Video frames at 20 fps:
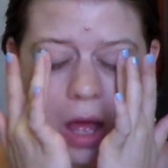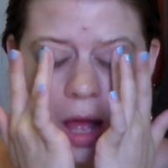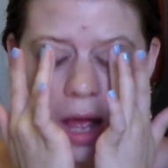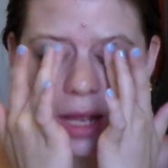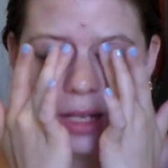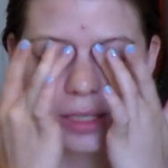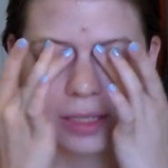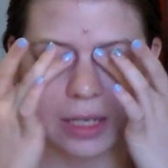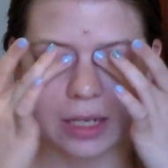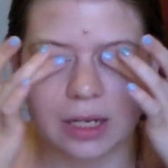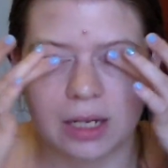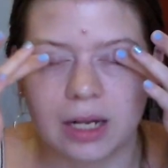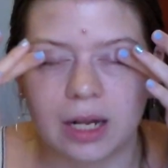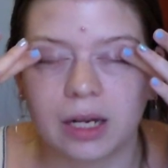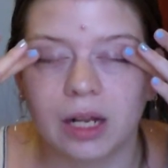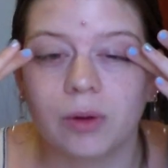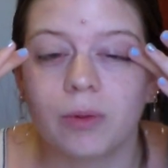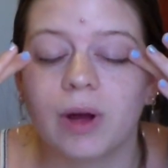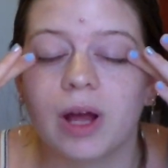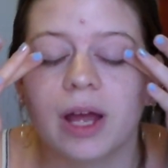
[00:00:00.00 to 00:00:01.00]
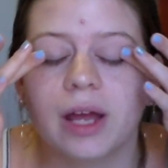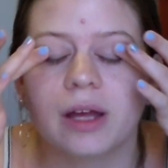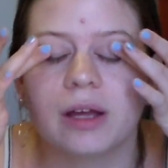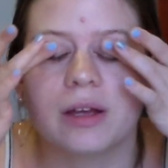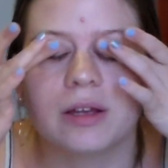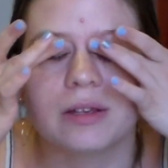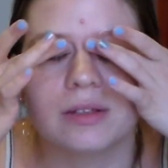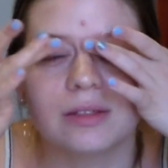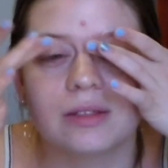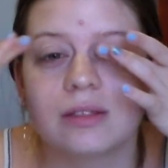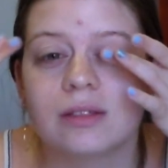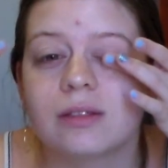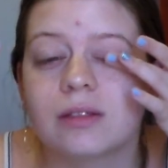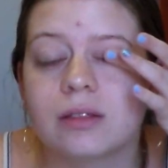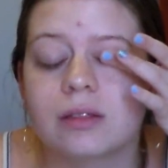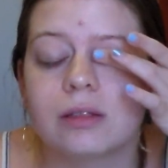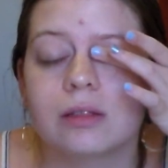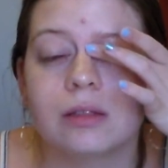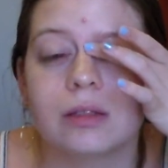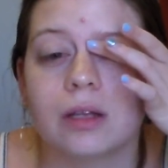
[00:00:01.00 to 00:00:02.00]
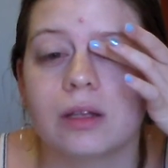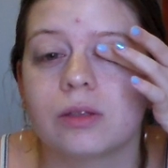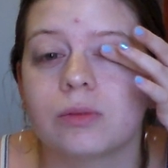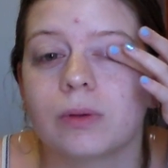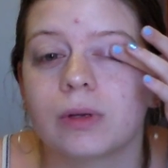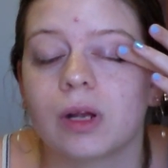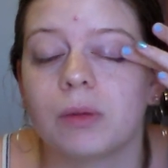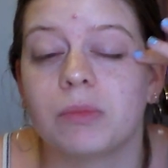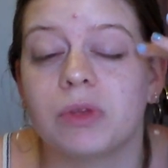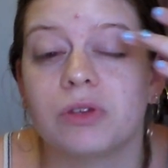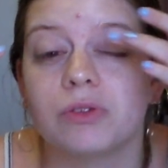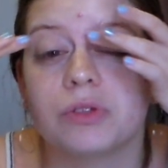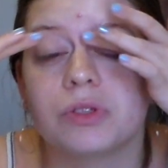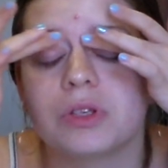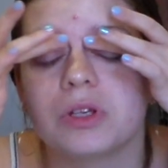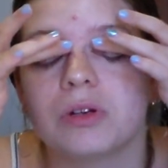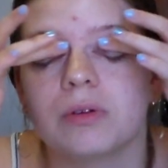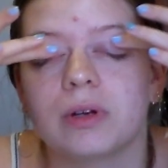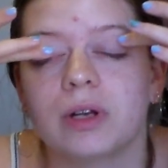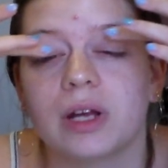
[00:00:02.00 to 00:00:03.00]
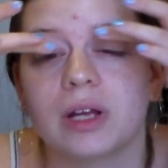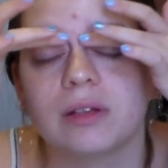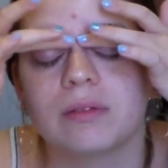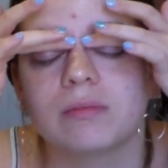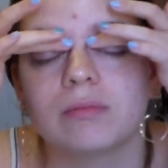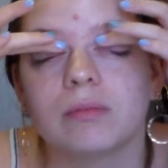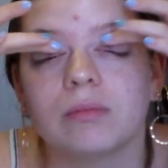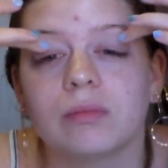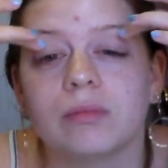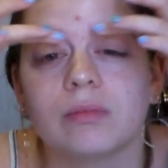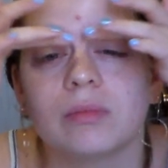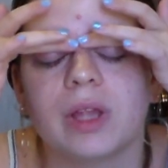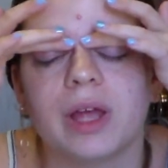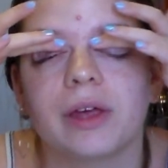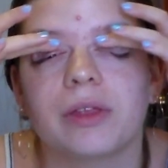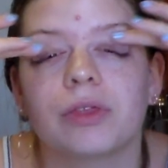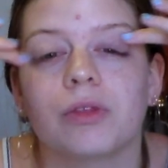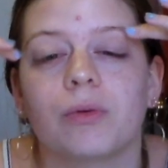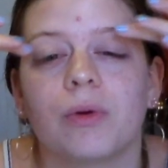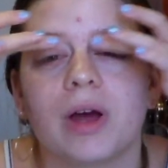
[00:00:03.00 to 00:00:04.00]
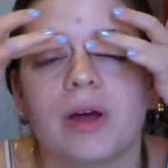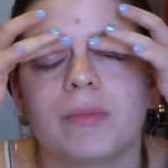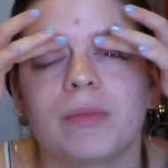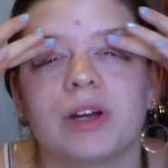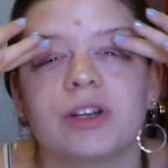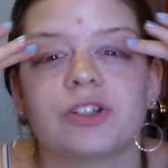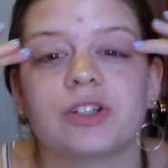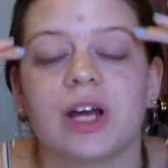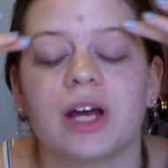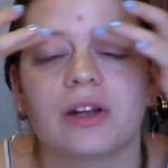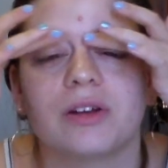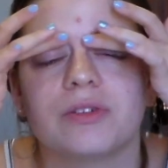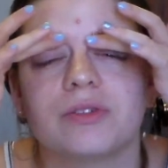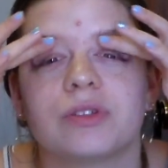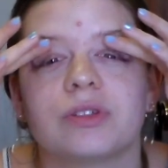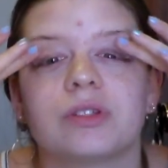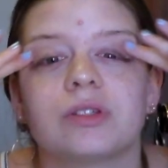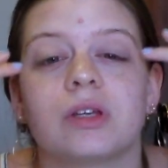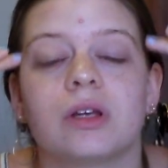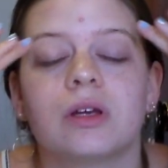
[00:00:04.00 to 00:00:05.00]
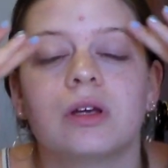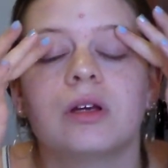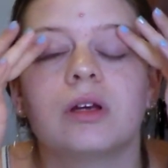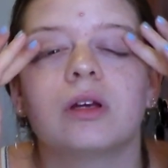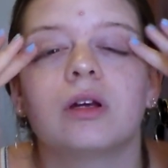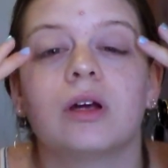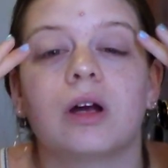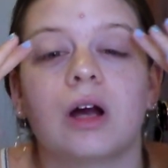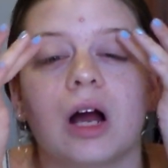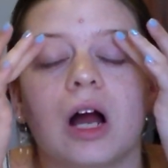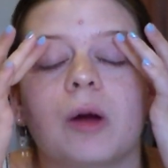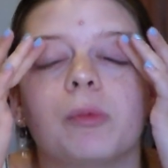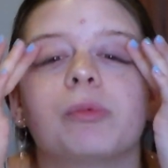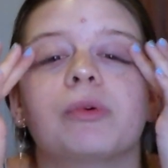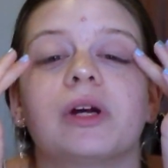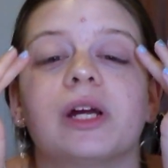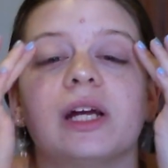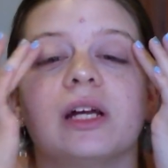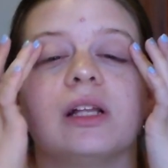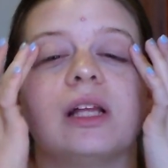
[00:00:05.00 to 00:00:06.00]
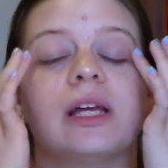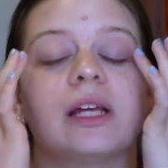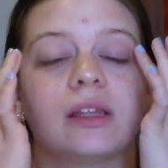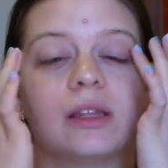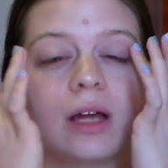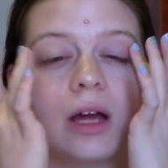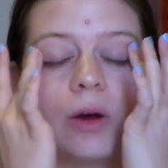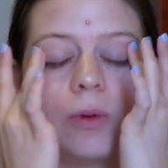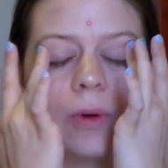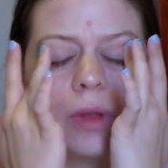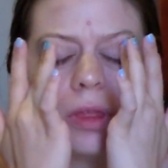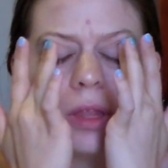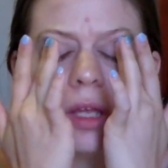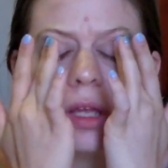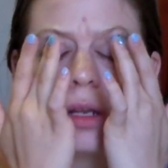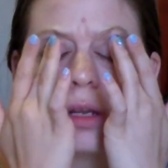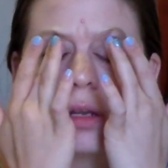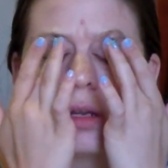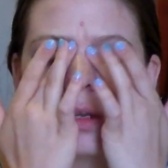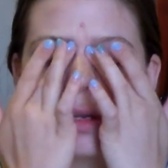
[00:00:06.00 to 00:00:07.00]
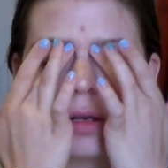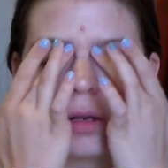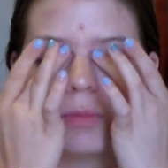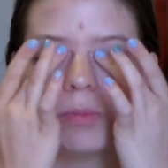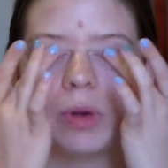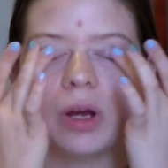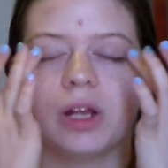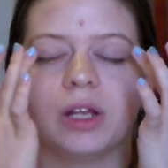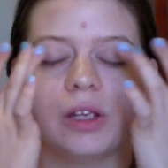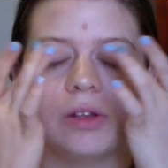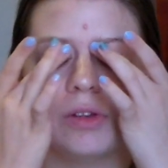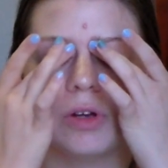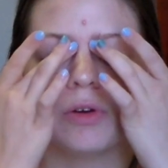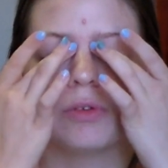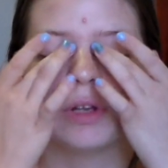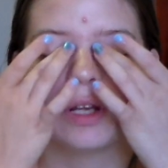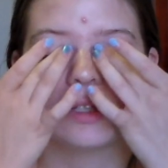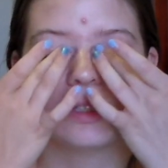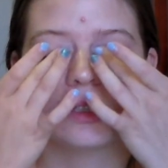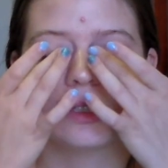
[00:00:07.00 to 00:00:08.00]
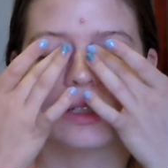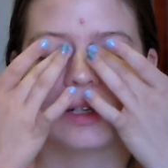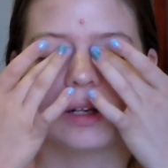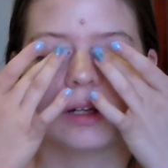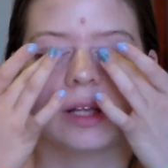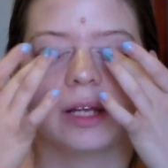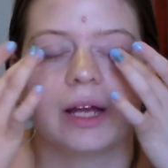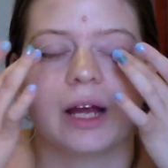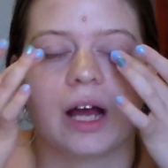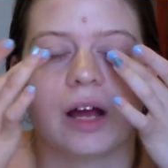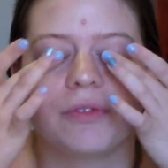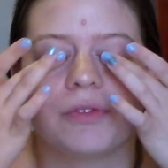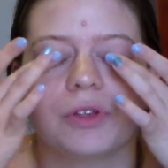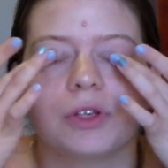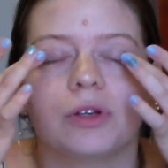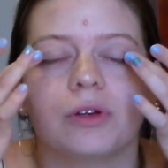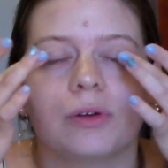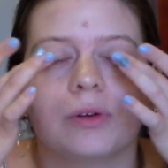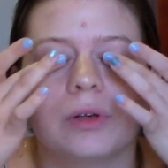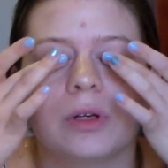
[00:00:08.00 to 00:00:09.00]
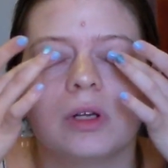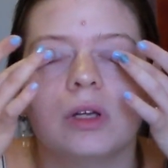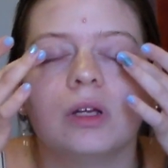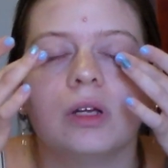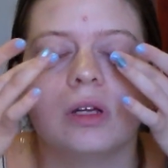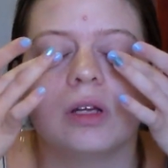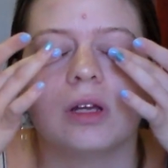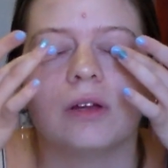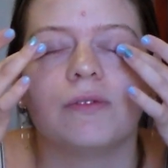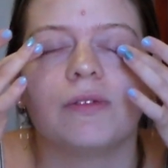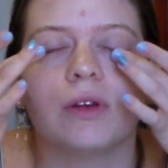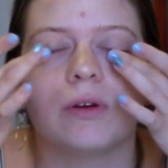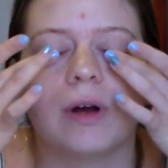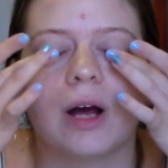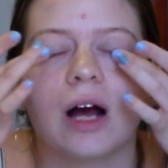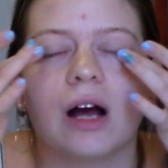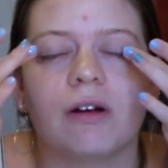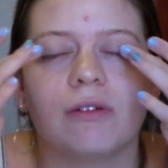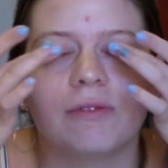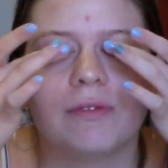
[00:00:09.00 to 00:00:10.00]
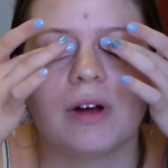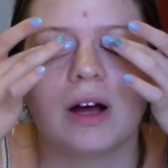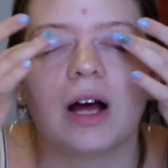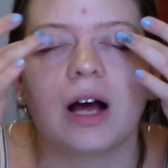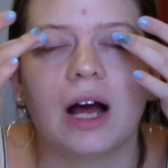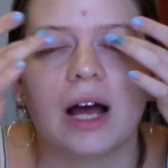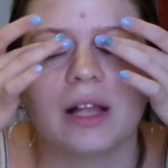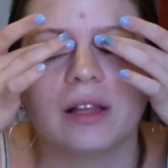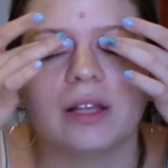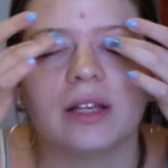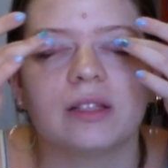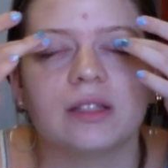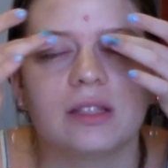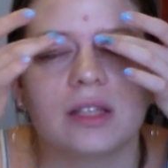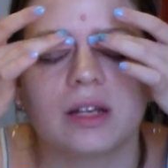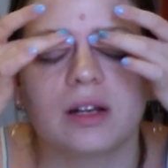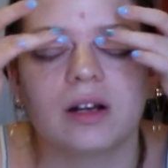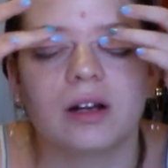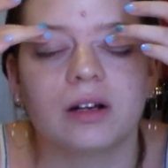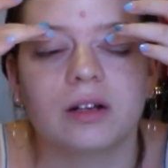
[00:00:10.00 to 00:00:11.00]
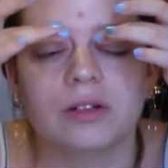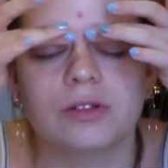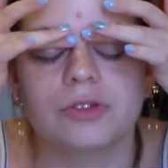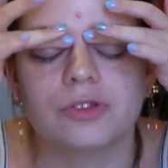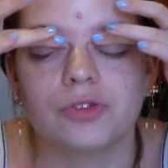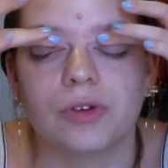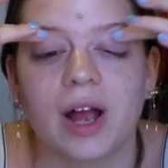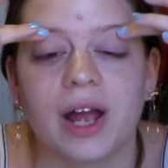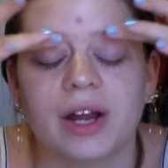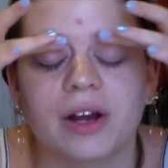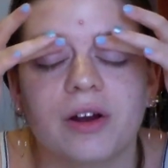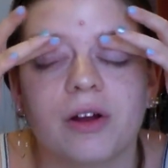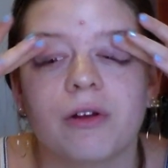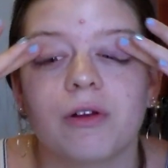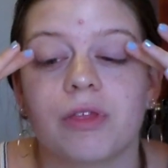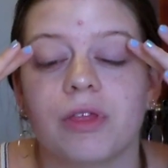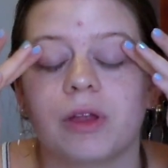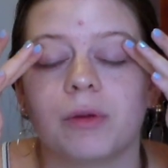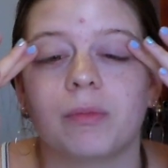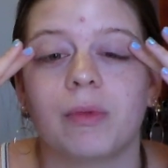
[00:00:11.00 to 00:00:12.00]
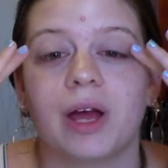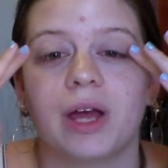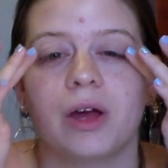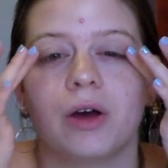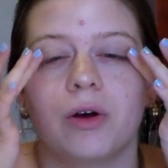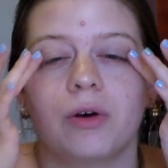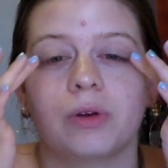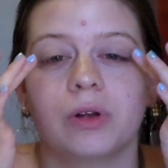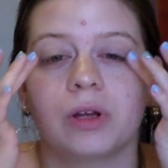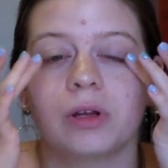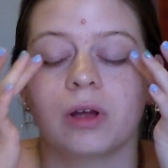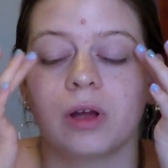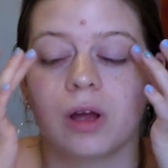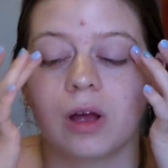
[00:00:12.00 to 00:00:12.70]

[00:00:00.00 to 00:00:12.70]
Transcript: I set it anyway because that's what I'm used to, and I like the way my shadows operate like that with it, but you don't necessarily have to if you have eyelids that are drier than my own.